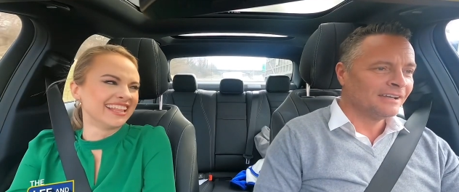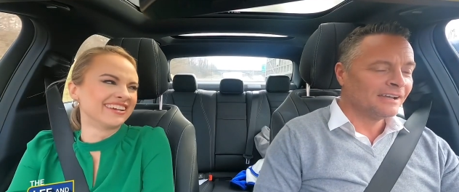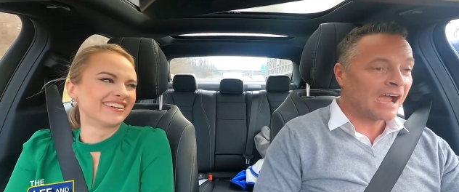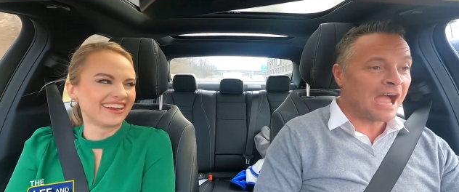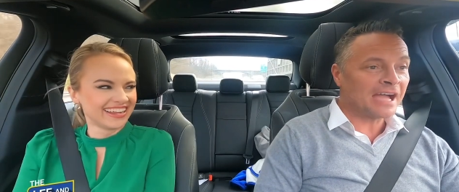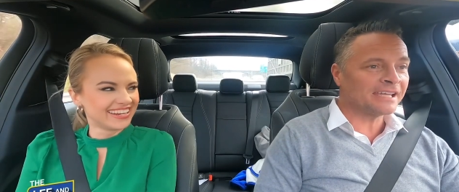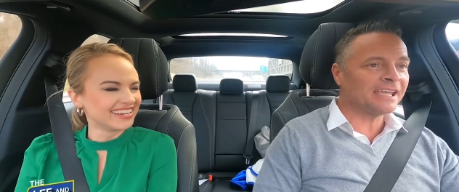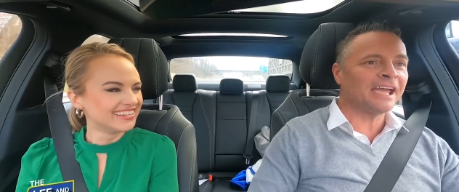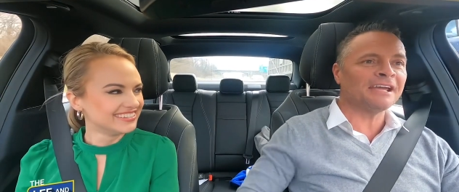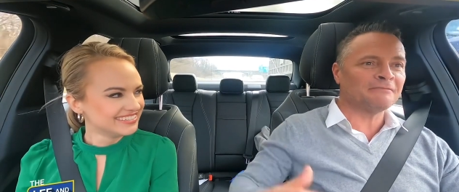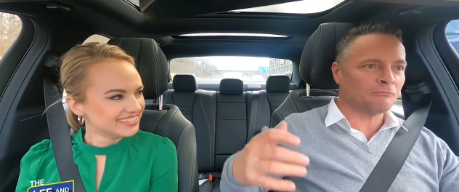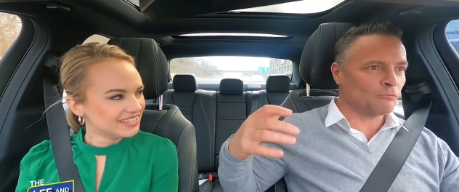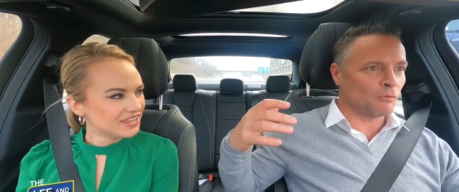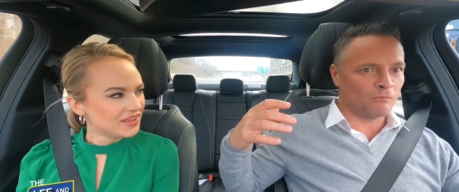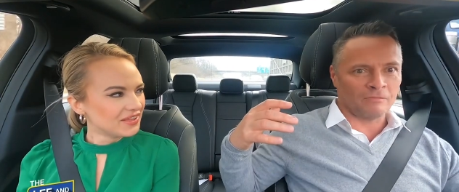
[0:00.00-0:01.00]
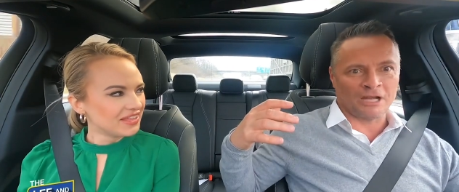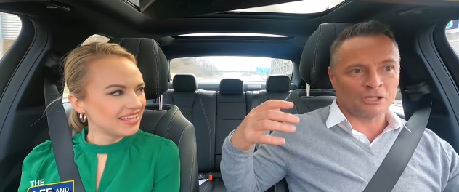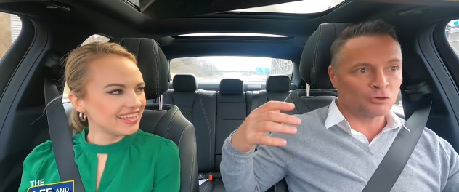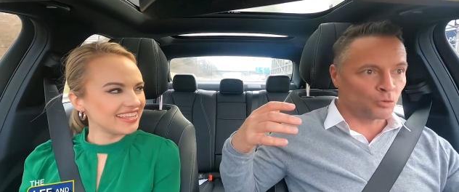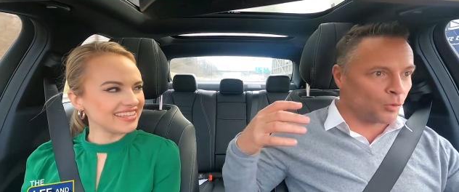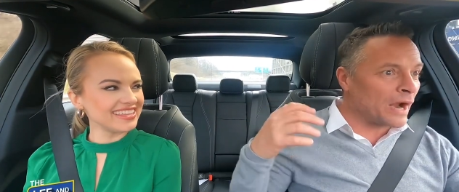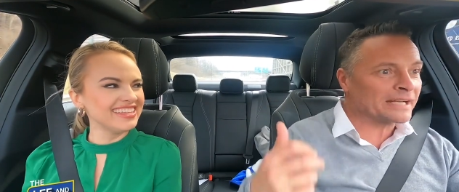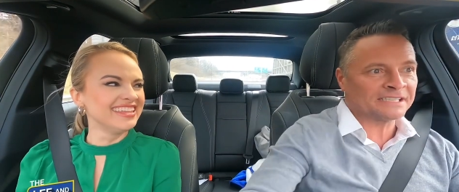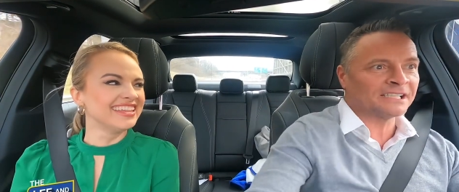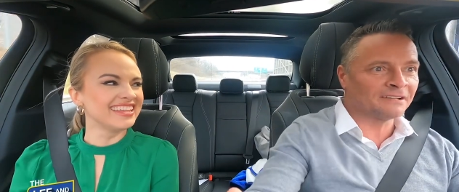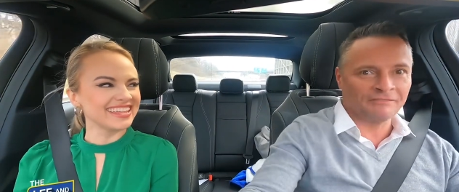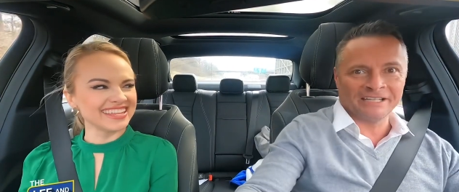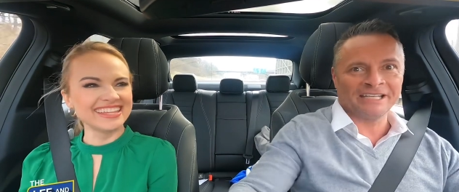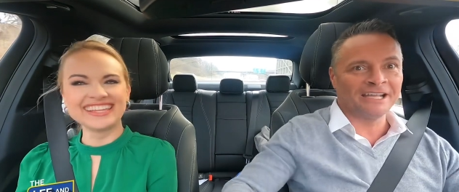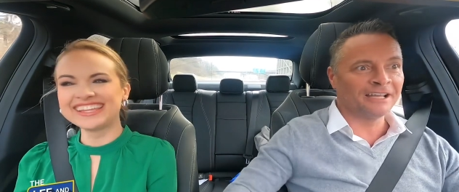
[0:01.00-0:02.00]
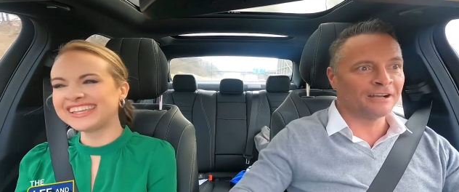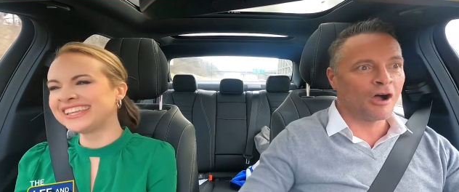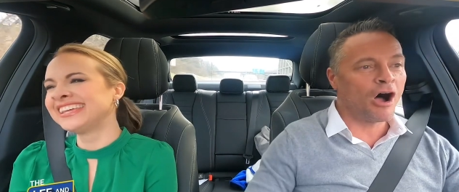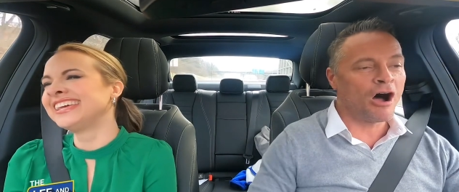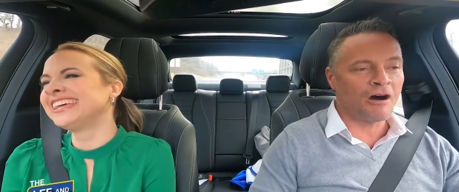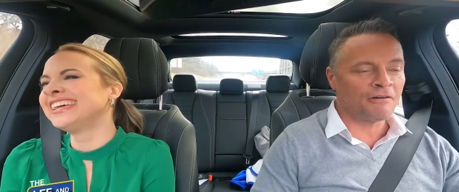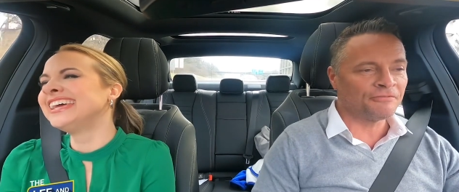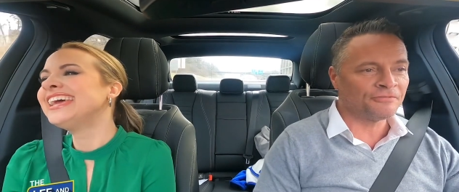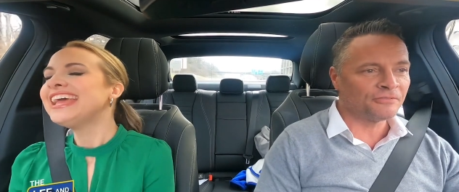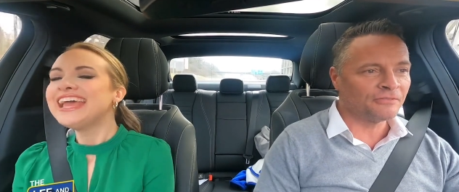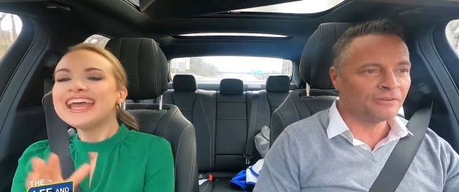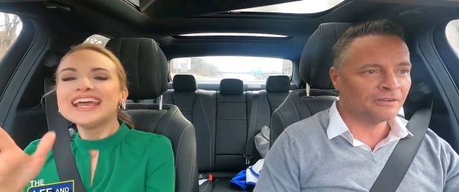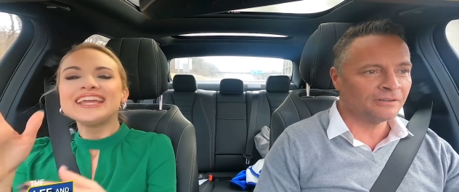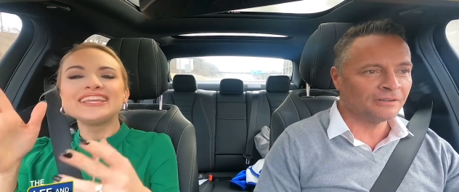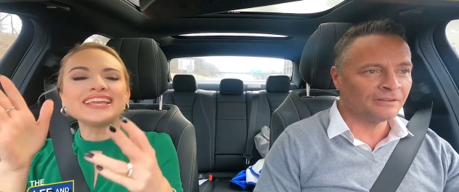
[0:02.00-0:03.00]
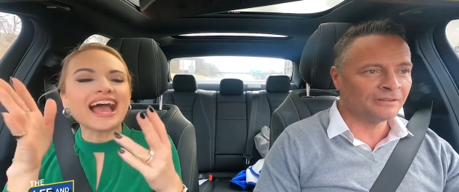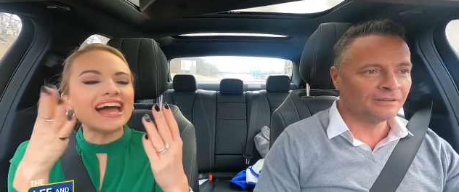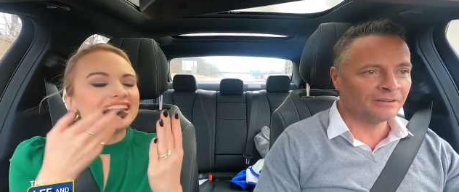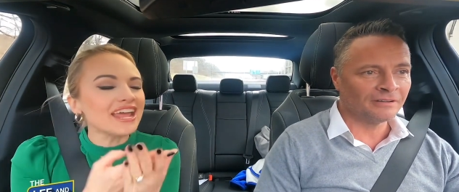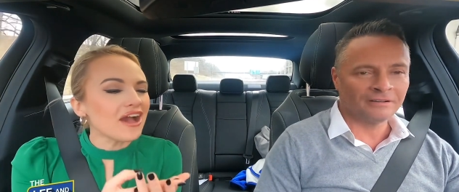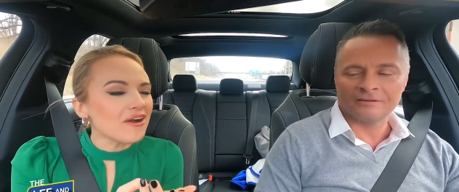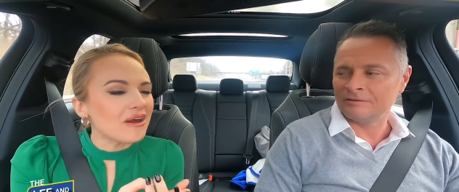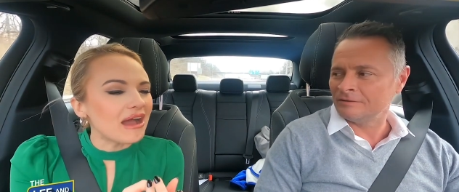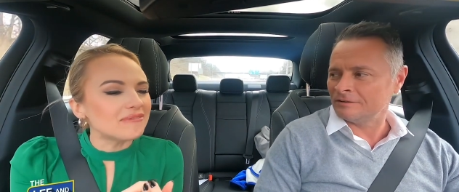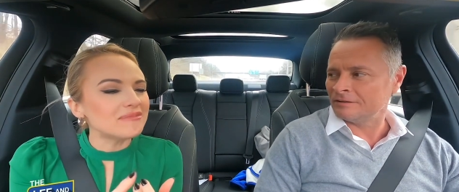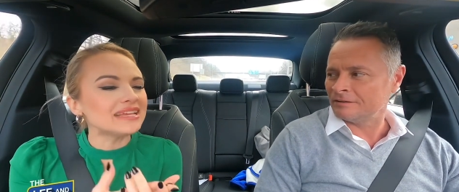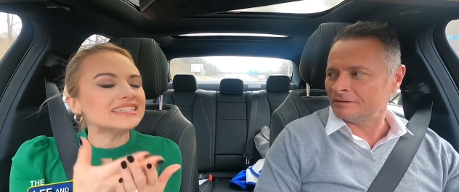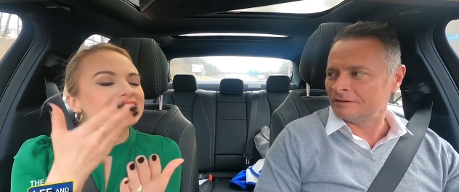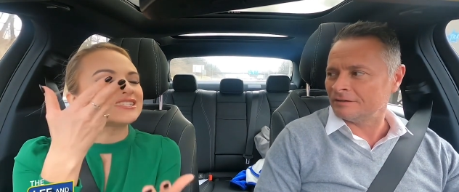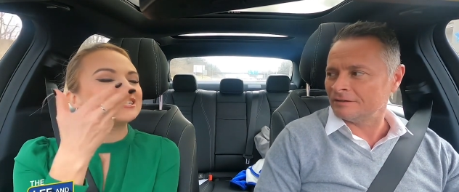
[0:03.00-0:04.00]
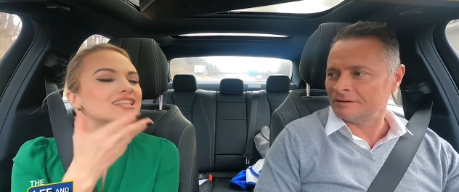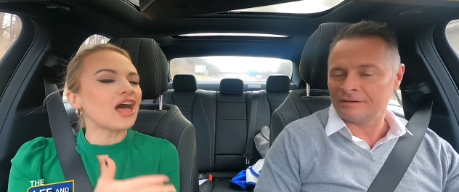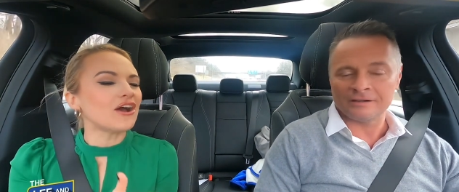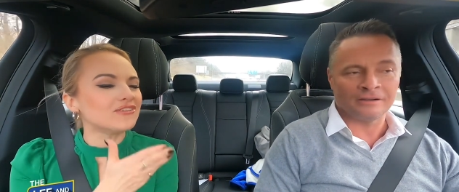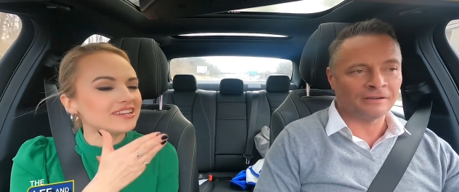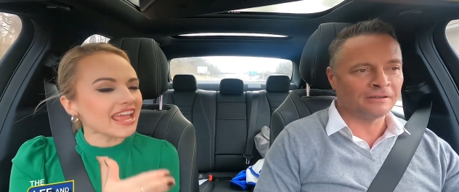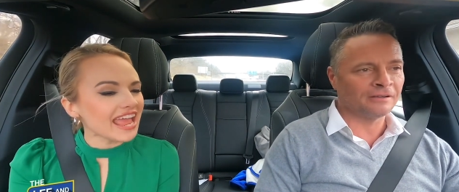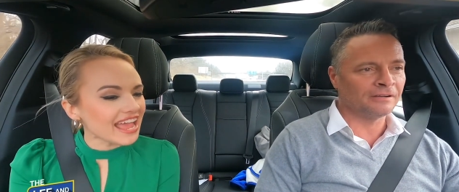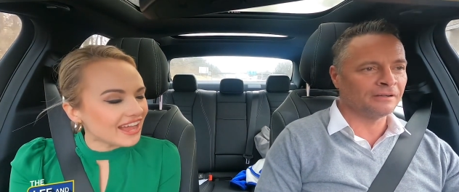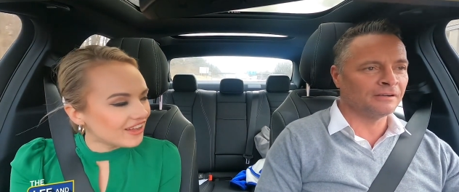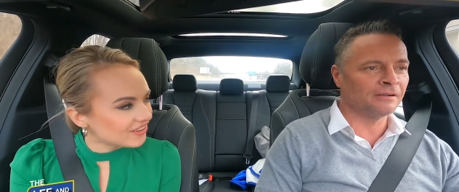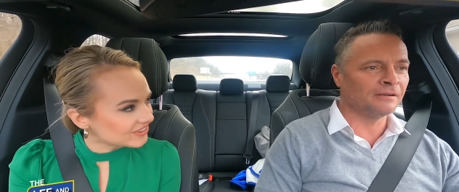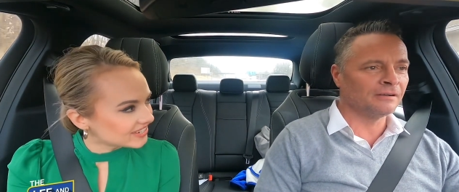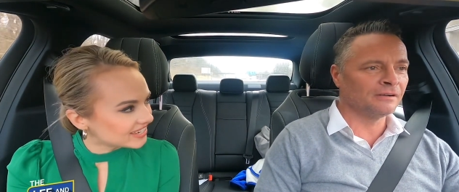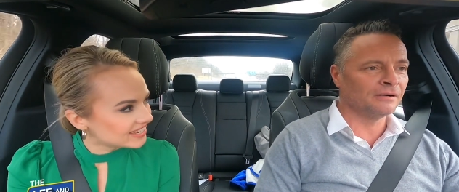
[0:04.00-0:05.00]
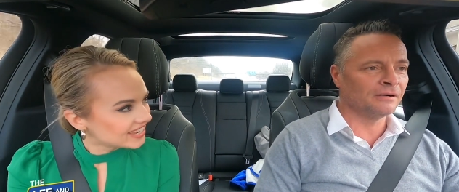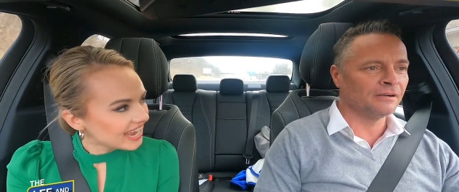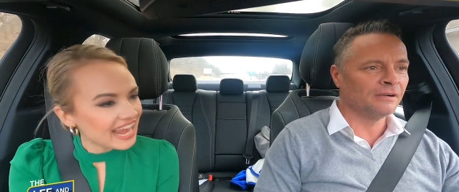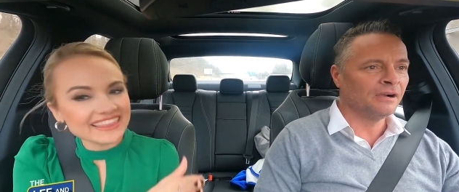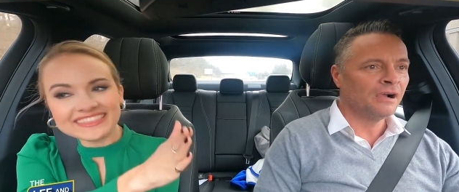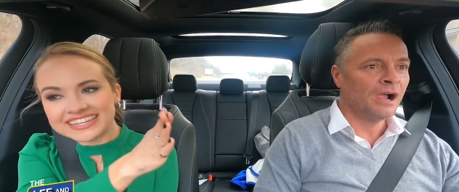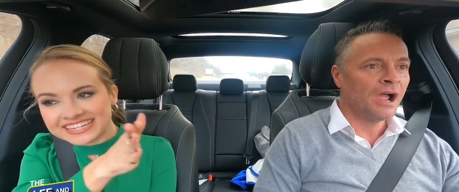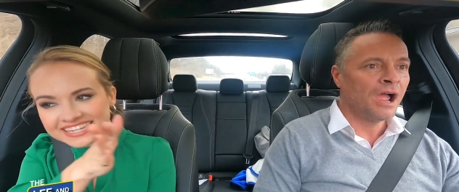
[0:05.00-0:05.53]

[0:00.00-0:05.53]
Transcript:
Speaker 1: I can't aggressively get off.
Speaker 2: I know, I meant slow down and then